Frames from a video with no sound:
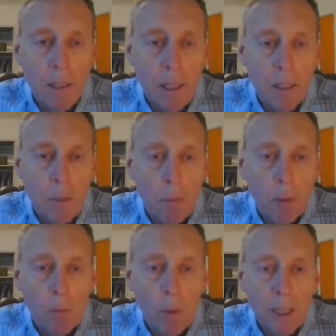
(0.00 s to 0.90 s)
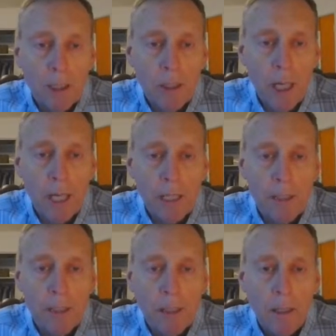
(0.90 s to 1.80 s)
end up on the east
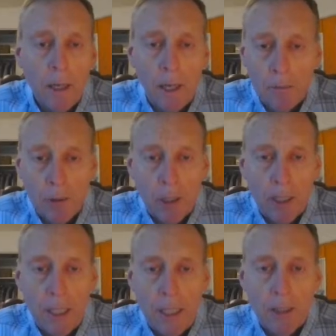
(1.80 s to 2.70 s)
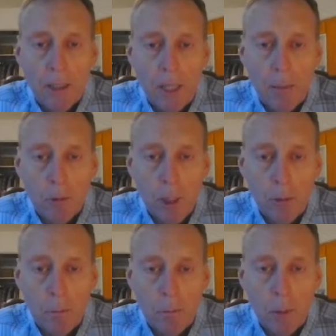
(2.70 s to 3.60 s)
side. I'm trying
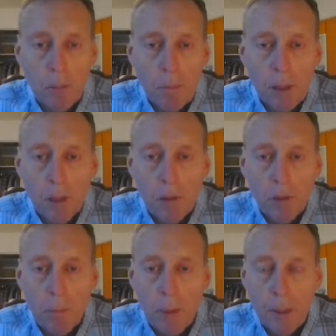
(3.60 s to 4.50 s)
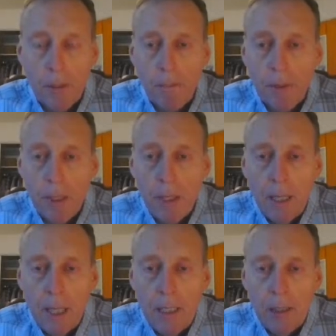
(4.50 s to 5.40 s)
to bring my cursor up here.
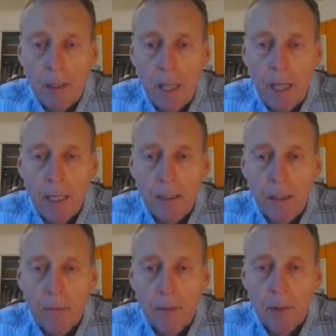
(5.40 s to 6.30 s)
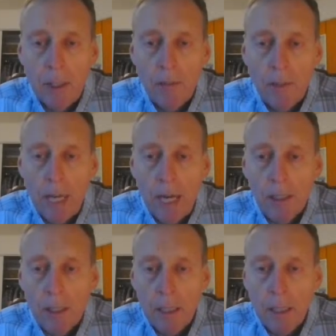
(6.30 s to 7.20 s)
East side of the Sea of
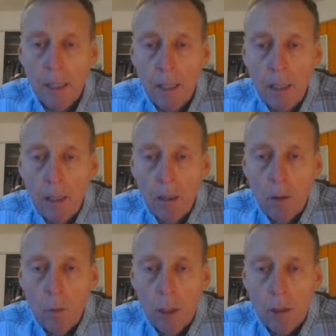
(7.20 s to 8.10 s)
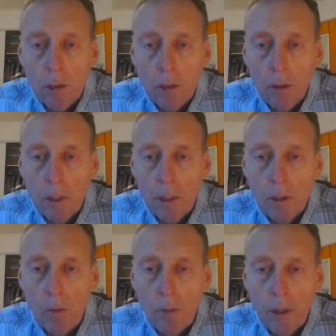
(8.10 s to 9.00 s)
Galilee, which is
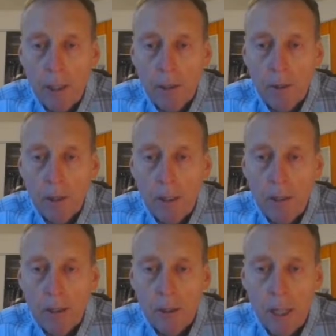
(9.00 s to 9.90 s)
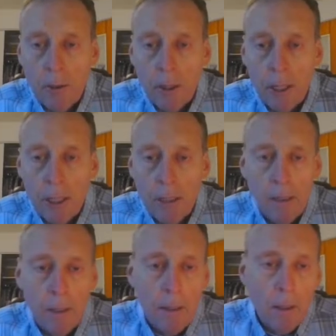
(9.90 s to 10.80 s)
over here in this area
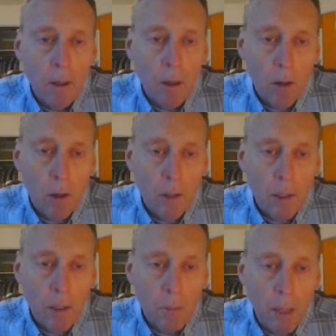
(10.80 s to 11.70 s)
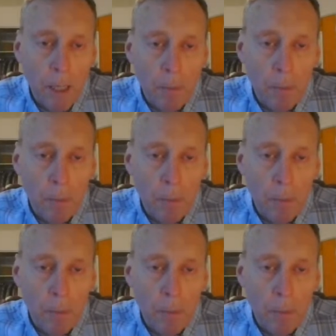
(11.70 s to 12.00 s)
on this map